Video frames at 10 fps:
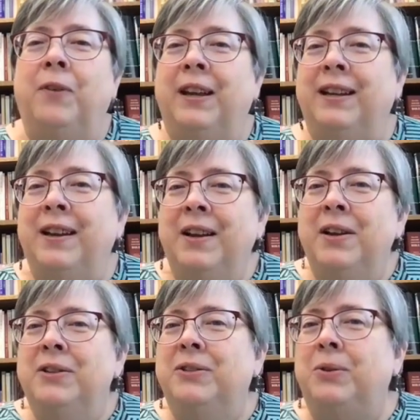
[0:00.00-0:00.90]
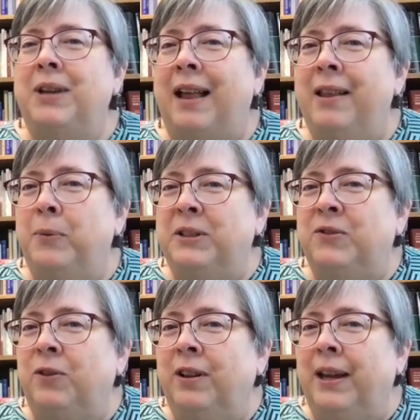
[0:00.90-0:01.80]
And so Dolly
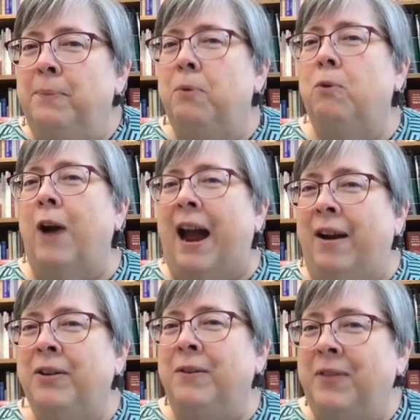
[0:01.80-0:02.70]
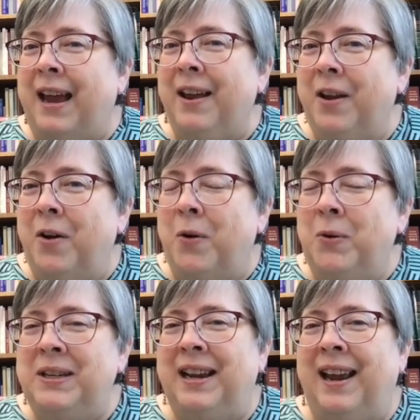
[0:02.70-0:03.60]
was really proud of that
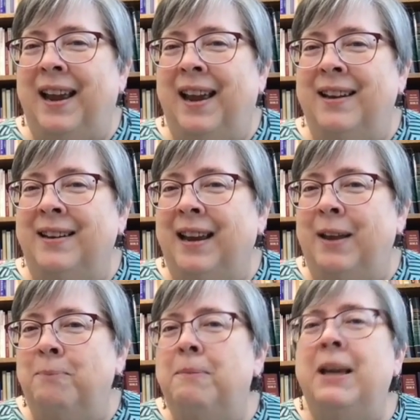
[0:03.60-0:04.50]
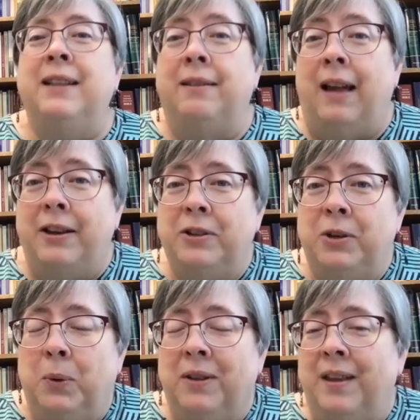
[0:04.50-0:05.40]
coat, and it meant a lot
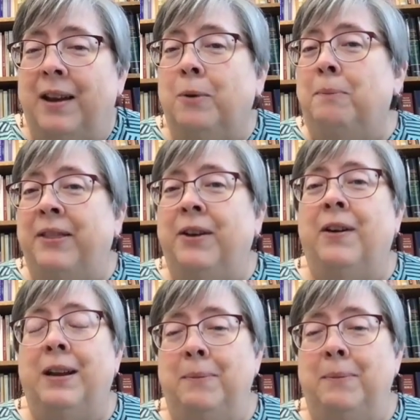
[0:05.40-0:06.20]
to her that her mother had